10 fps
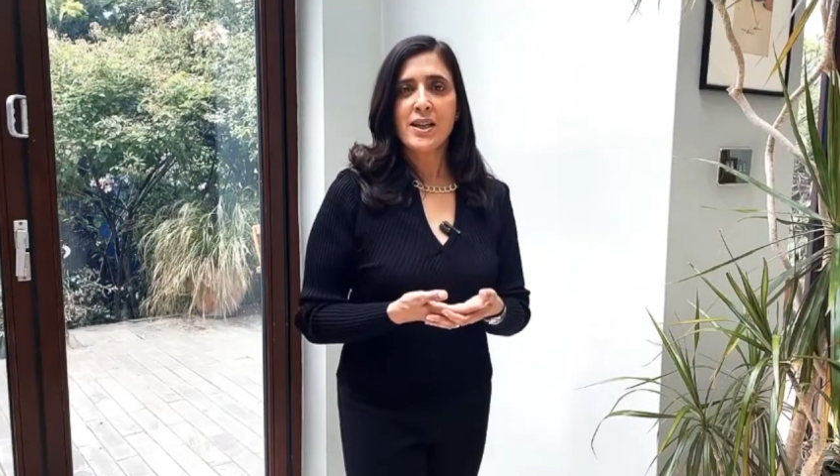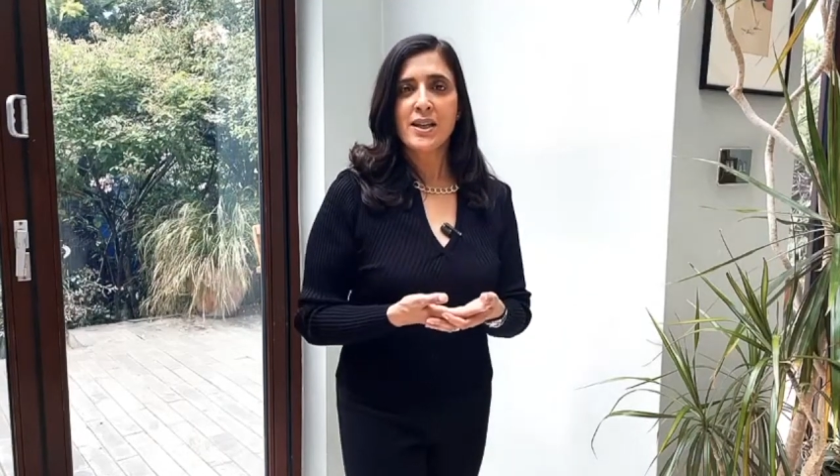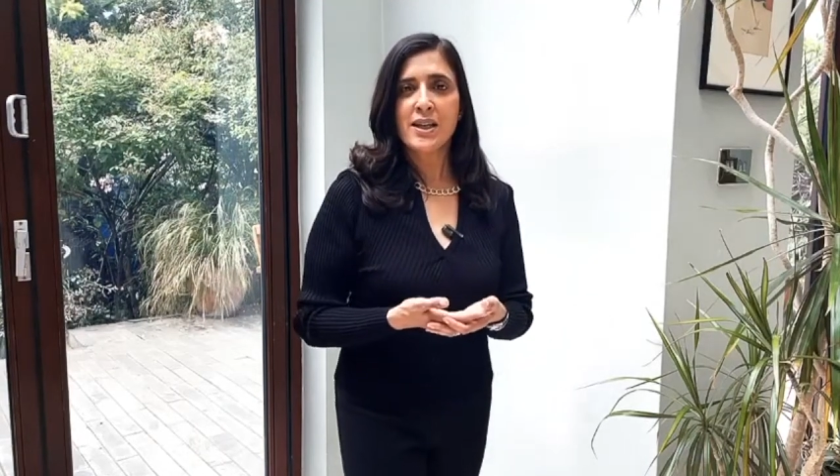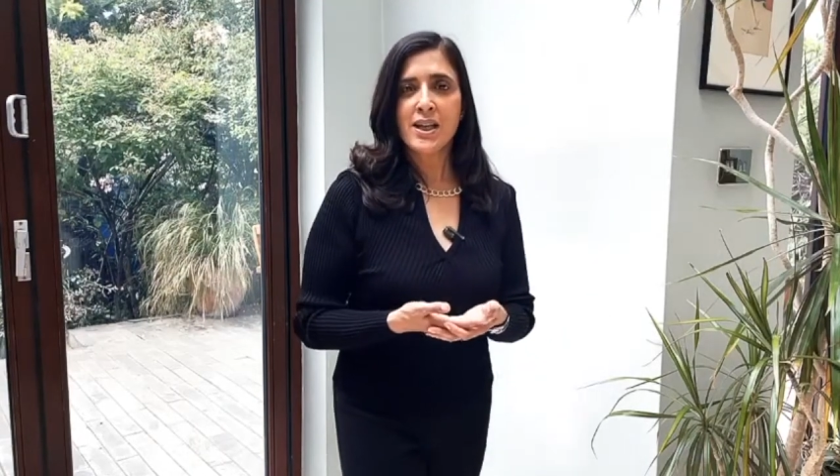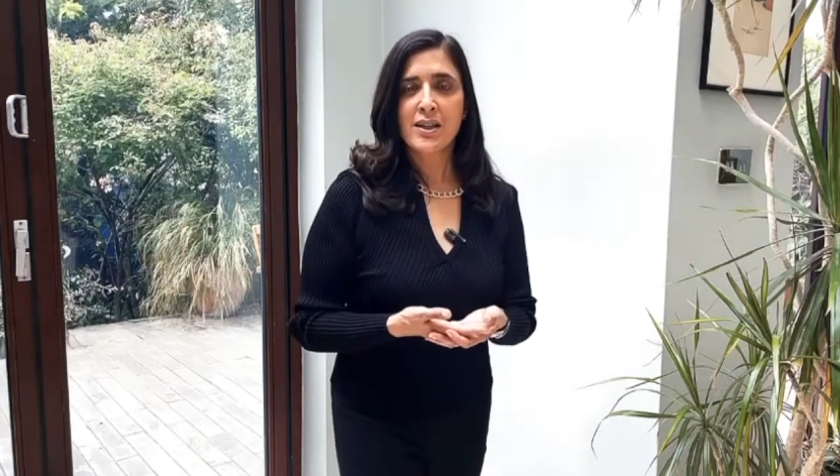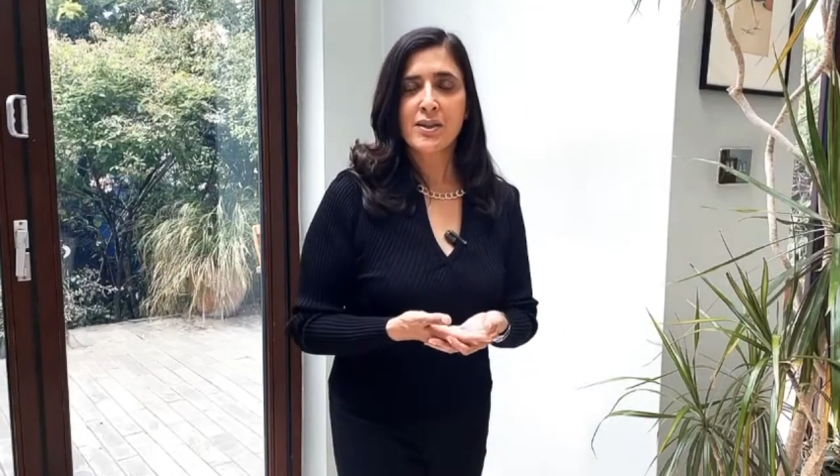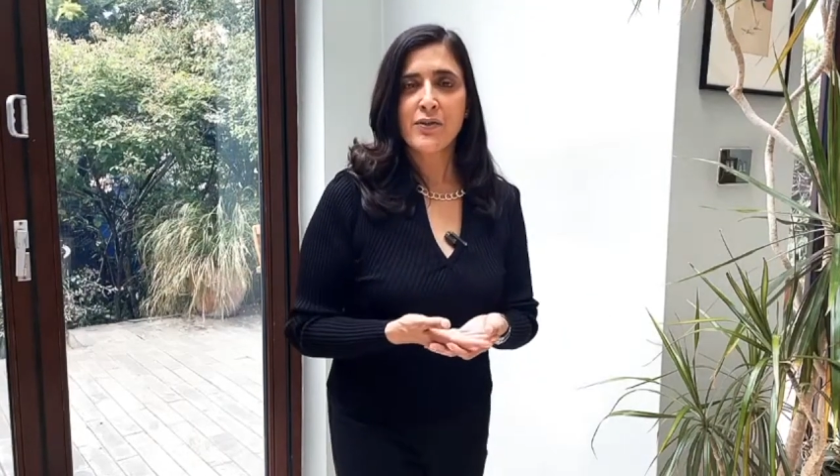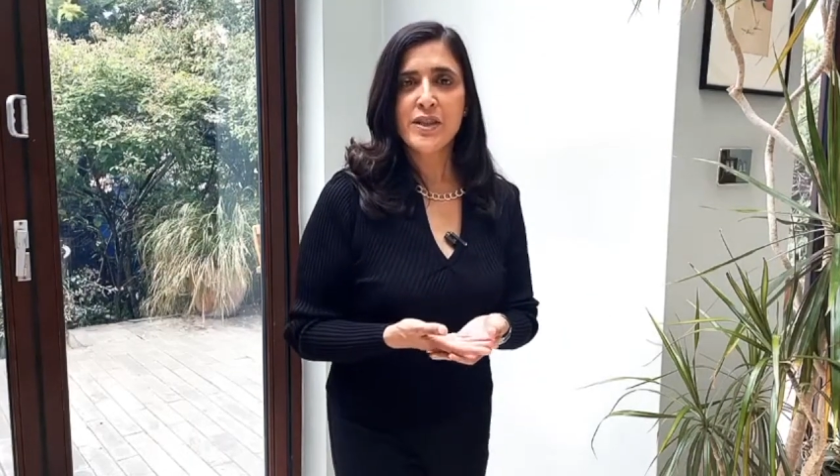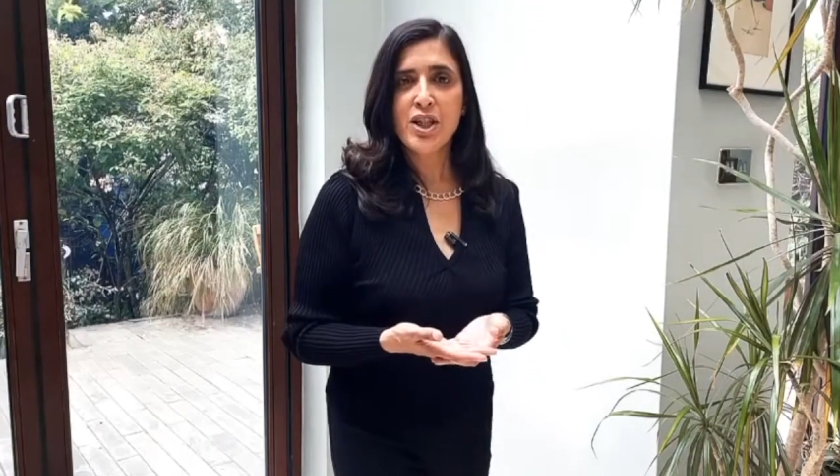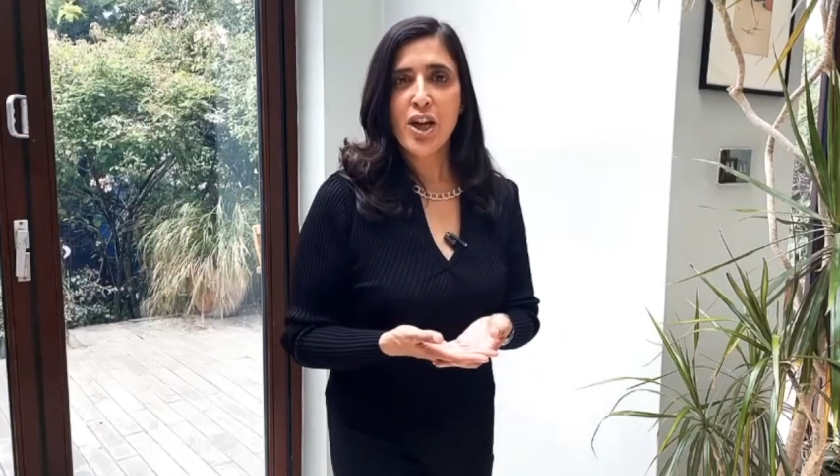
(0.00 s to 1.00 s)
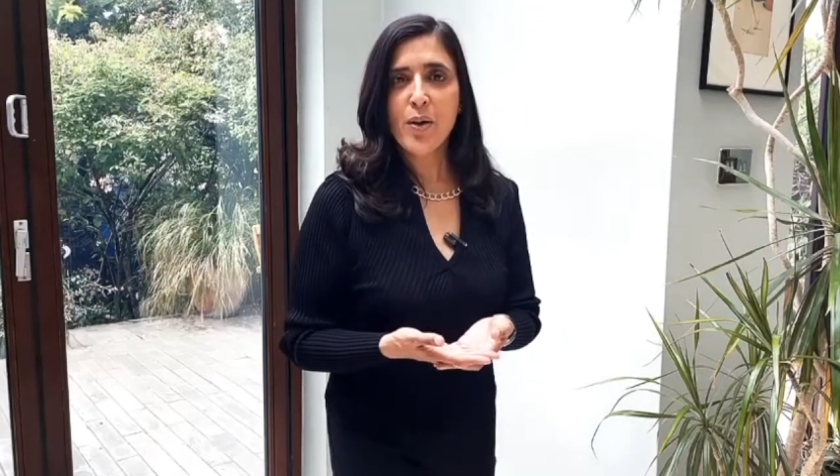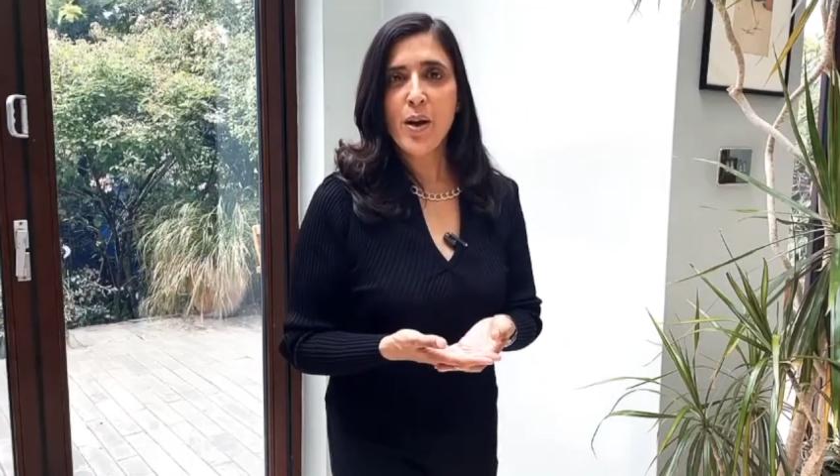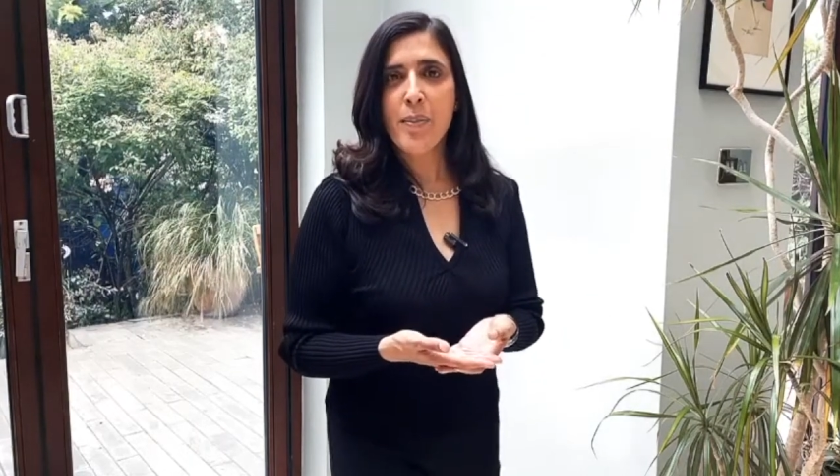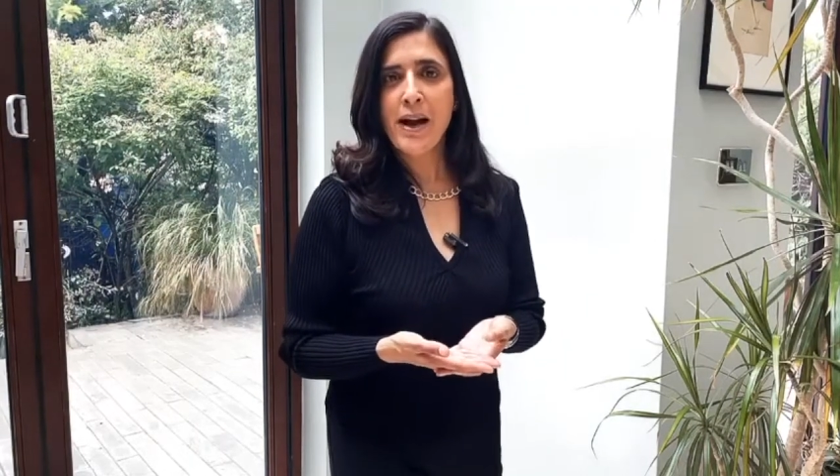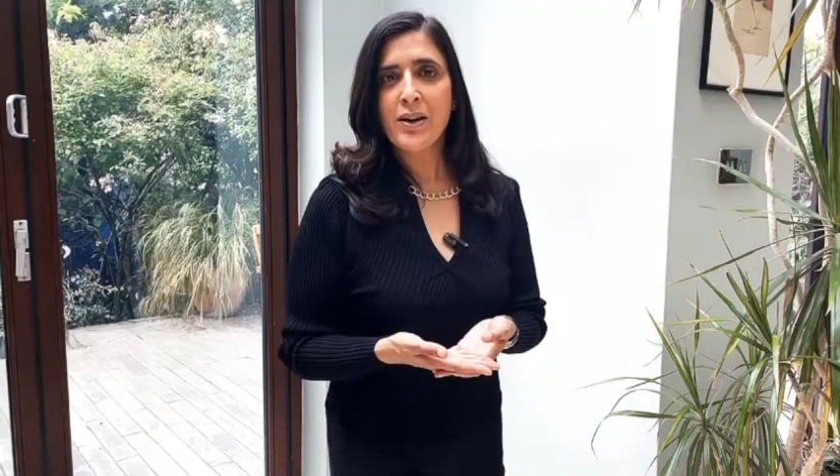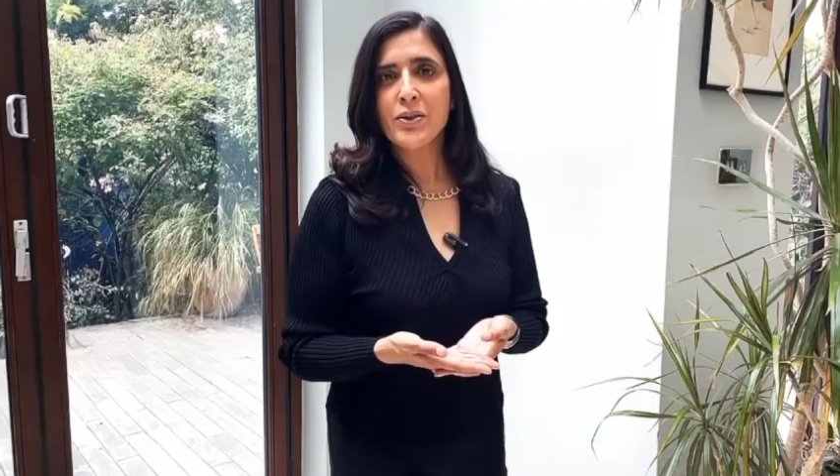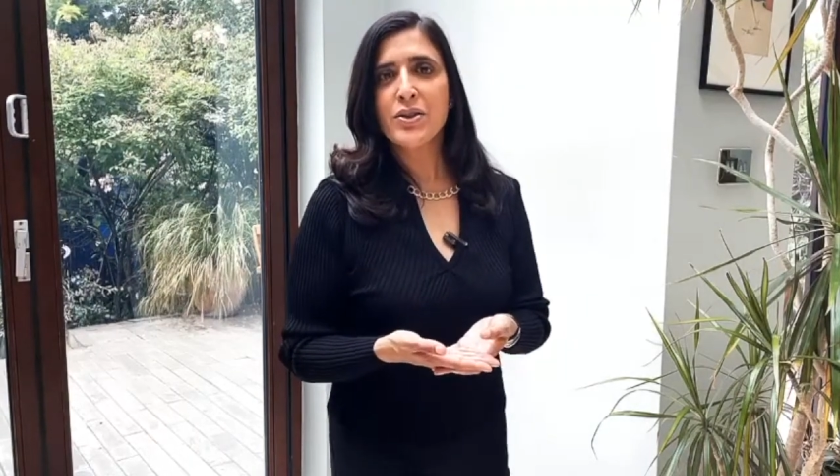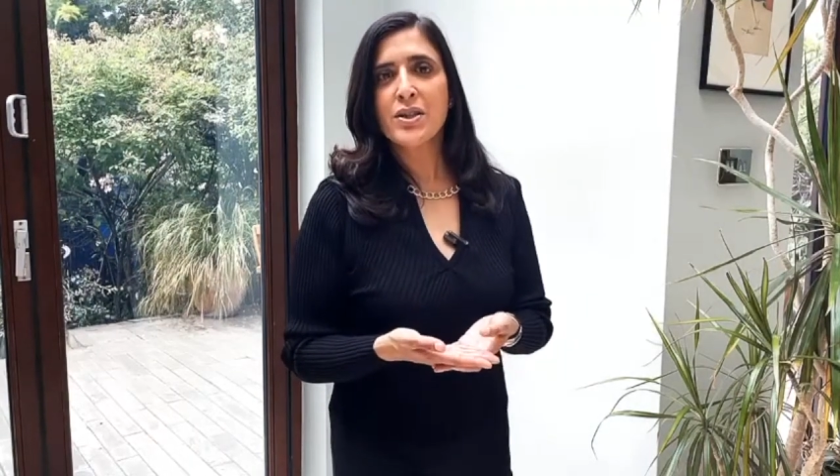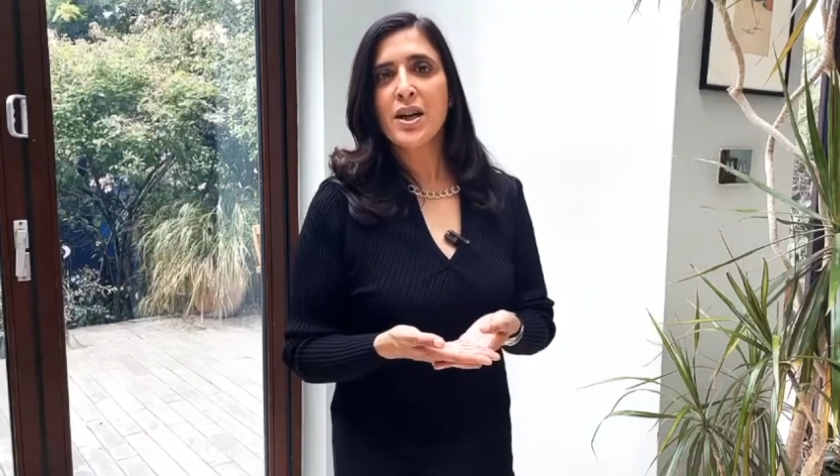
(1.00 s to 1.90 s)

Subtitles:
little video about